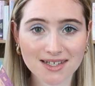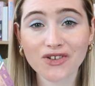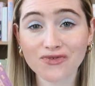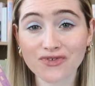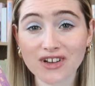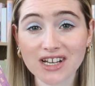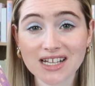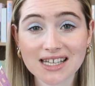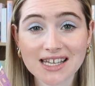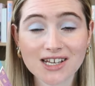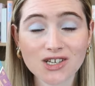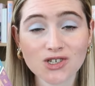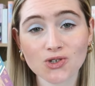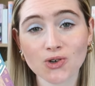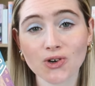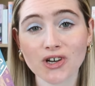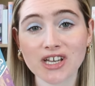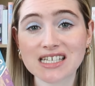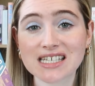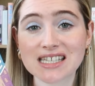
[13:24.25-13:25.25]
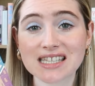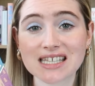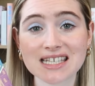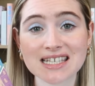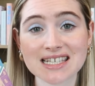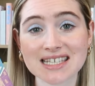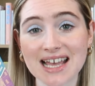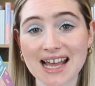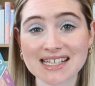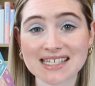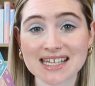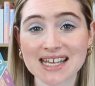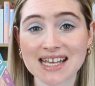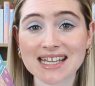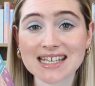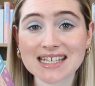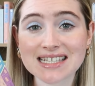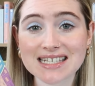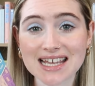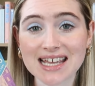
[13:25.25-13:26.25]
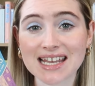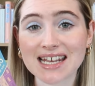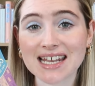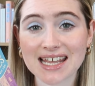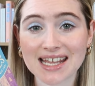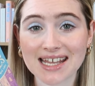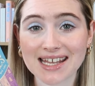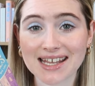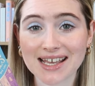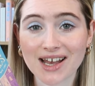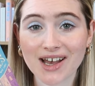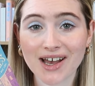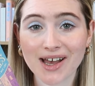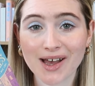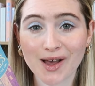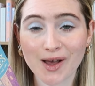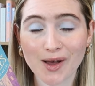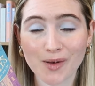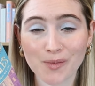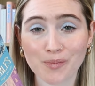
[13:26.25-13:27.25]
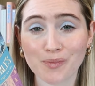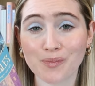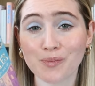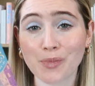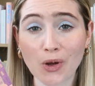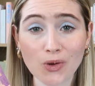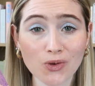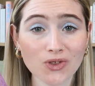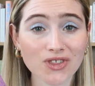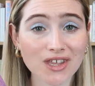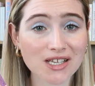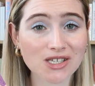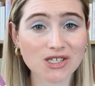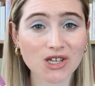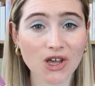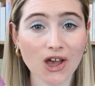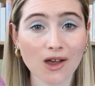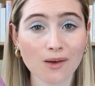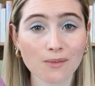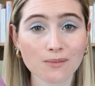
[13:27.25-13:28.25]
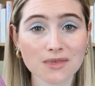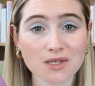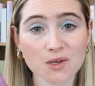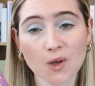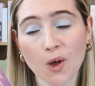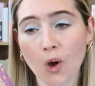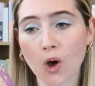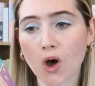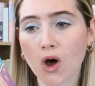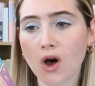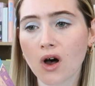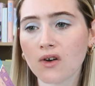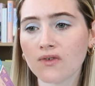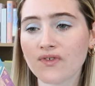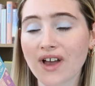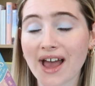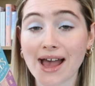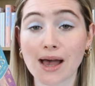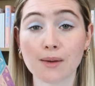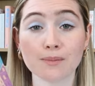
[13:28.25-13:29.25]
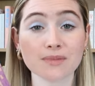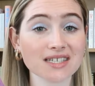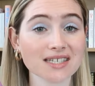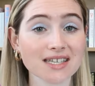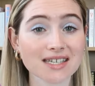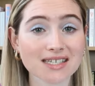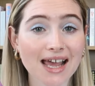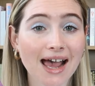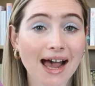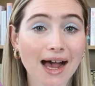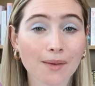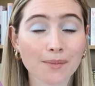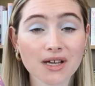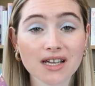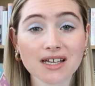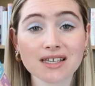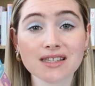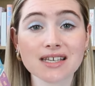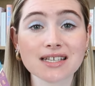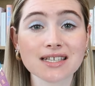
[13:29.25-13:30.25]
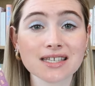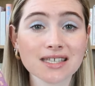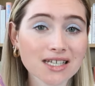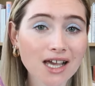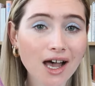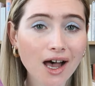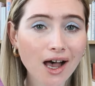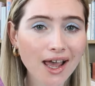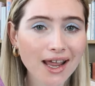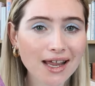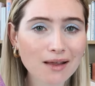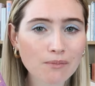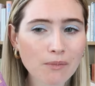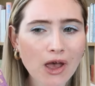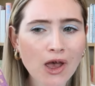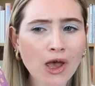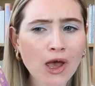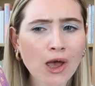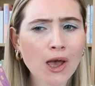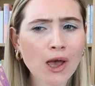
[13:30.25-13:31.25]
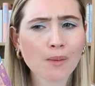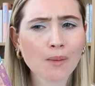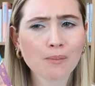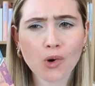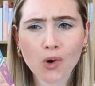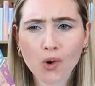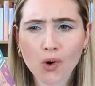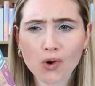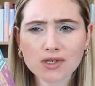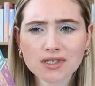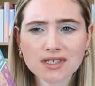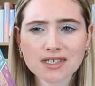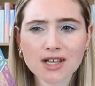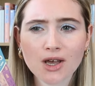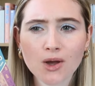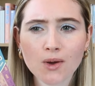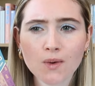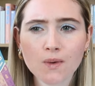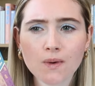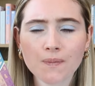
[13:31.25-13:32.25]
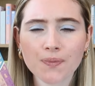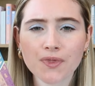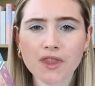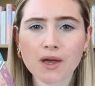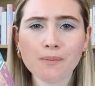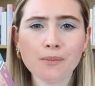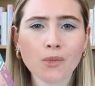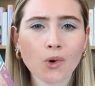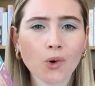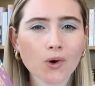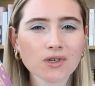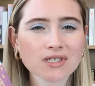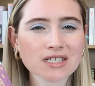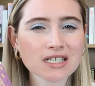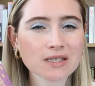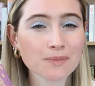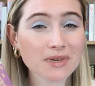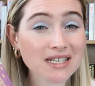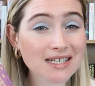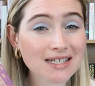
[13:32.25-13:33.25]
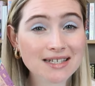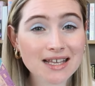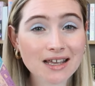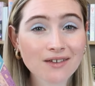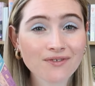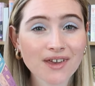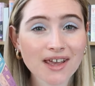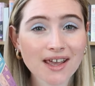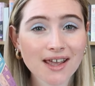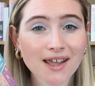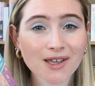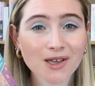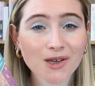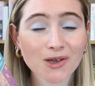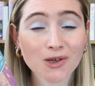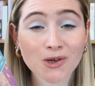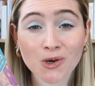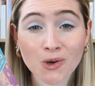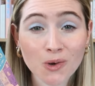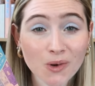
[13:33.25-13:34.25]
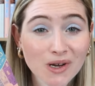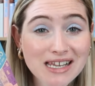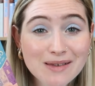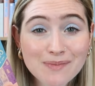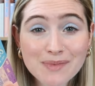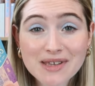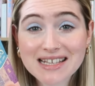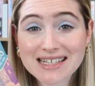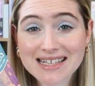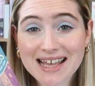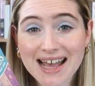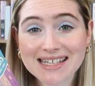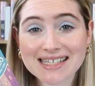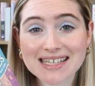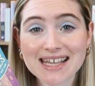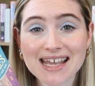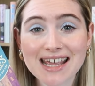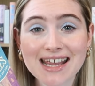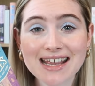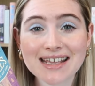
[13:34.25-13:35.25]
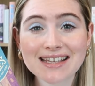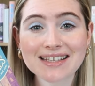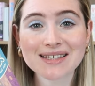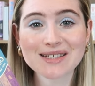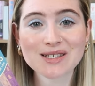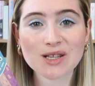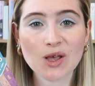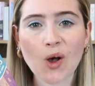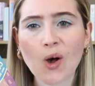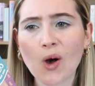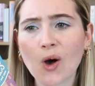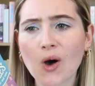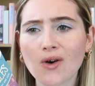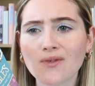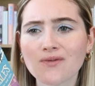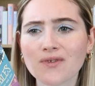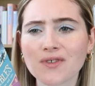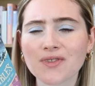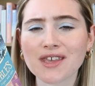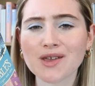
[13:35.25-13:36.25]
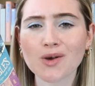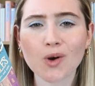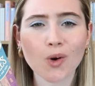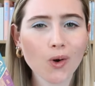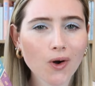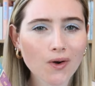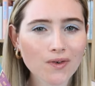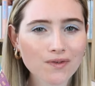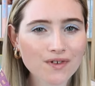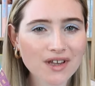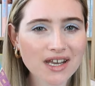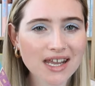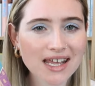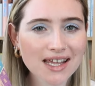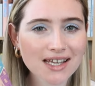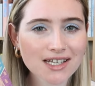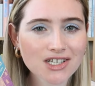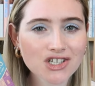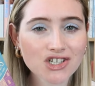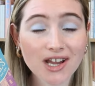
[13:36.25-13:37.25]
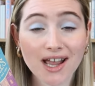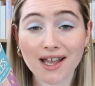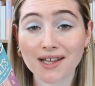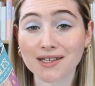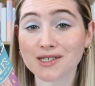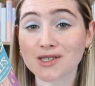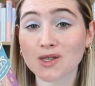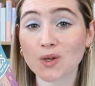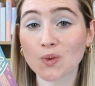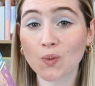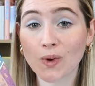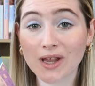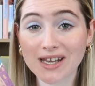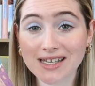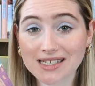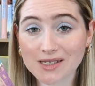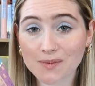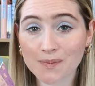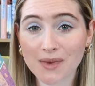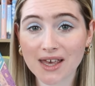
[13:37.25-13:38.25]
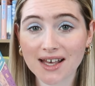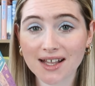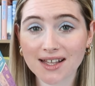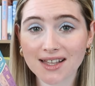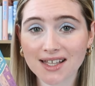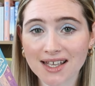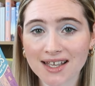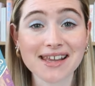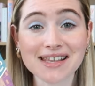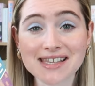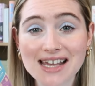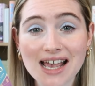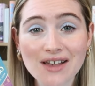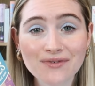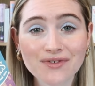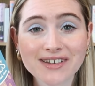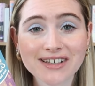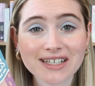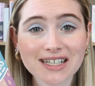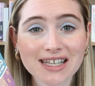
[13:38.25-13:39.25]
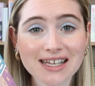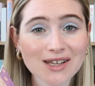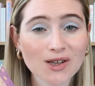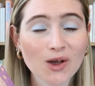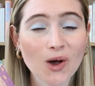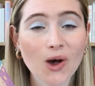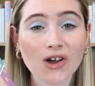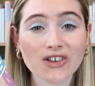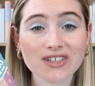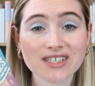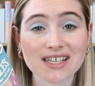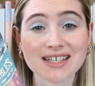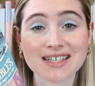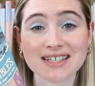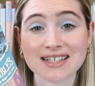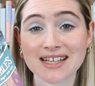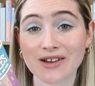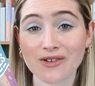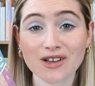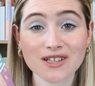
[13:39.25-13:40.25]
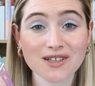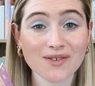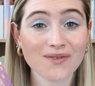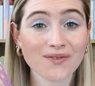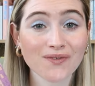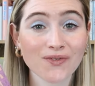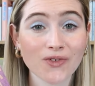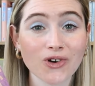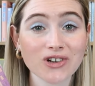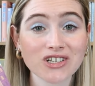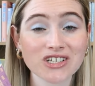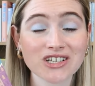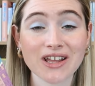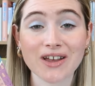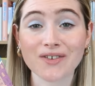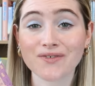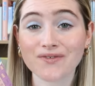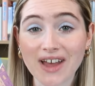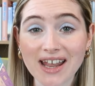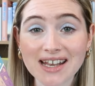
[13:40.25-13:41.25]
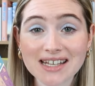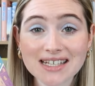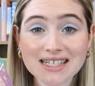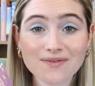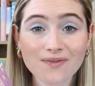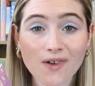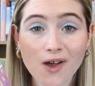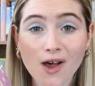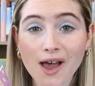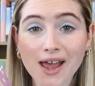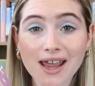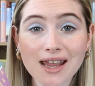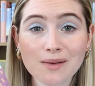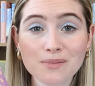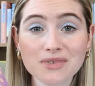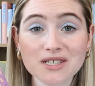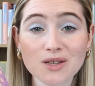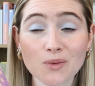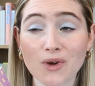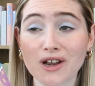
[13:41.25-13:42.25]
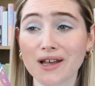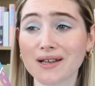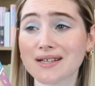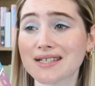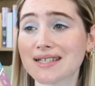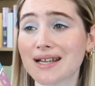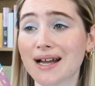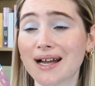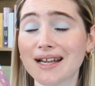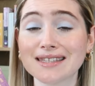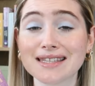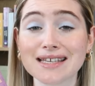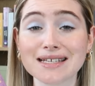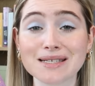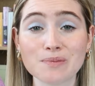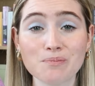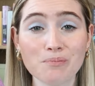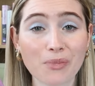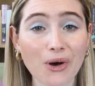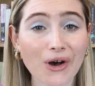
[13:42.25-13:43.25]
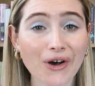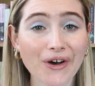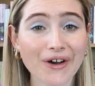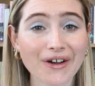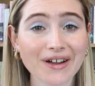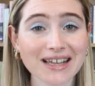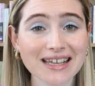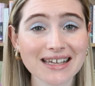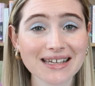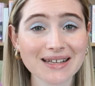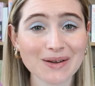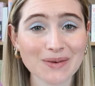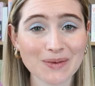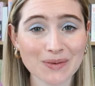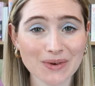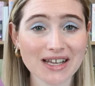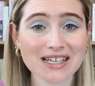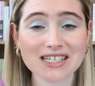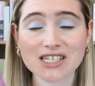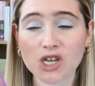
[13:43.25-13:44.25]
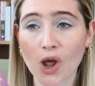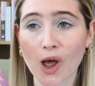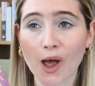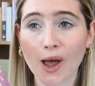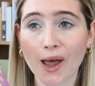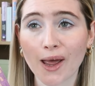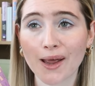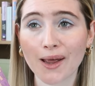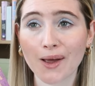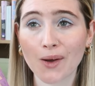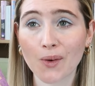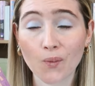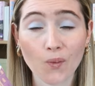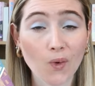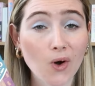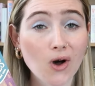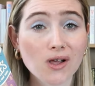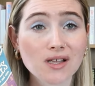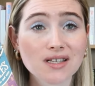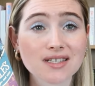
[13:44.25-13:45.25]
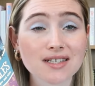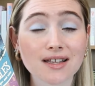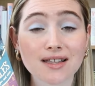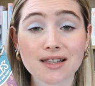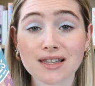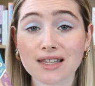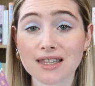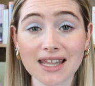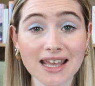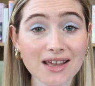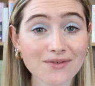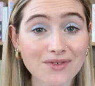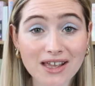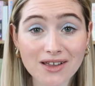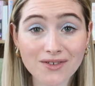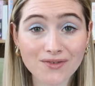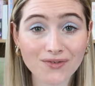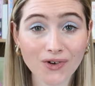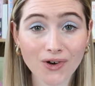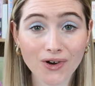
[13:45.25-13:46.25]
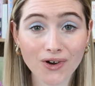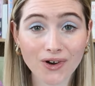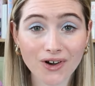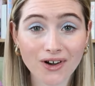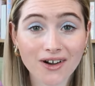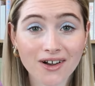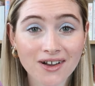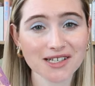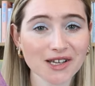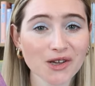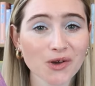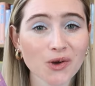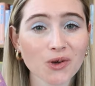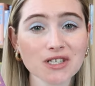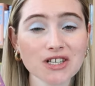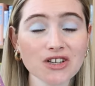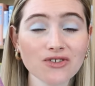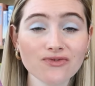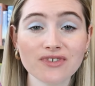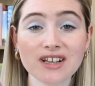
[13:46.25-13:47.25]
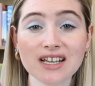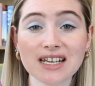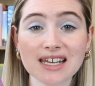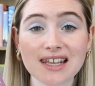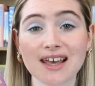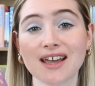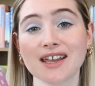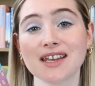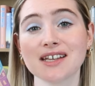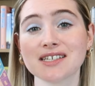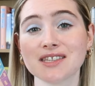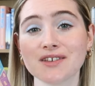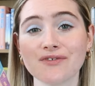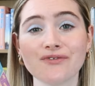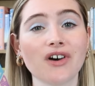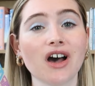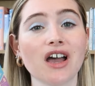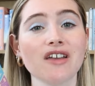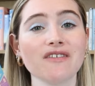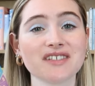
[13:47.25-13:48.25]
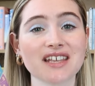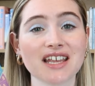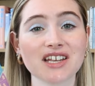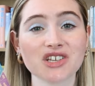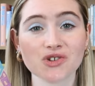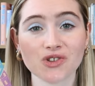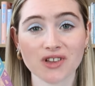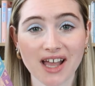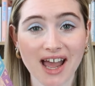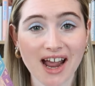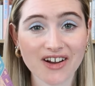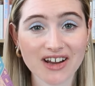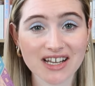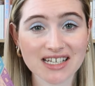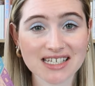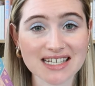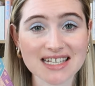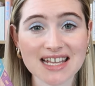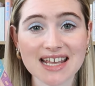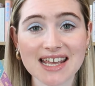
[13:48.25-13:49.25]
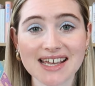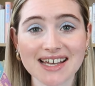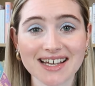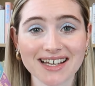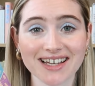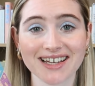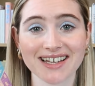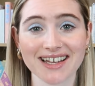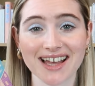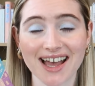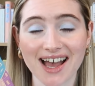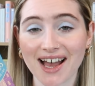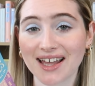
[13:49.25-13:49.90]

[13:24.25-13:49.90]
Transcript: I really enjoyed the settings in here, both in terms of Amsterdam at this time, but also the more specific, creepy settings of the orphanage and the windmill. I definitely got A Series of Unfortunate Events vibes when I started this book, which I was living for. And I also really liked the 5 central characters here.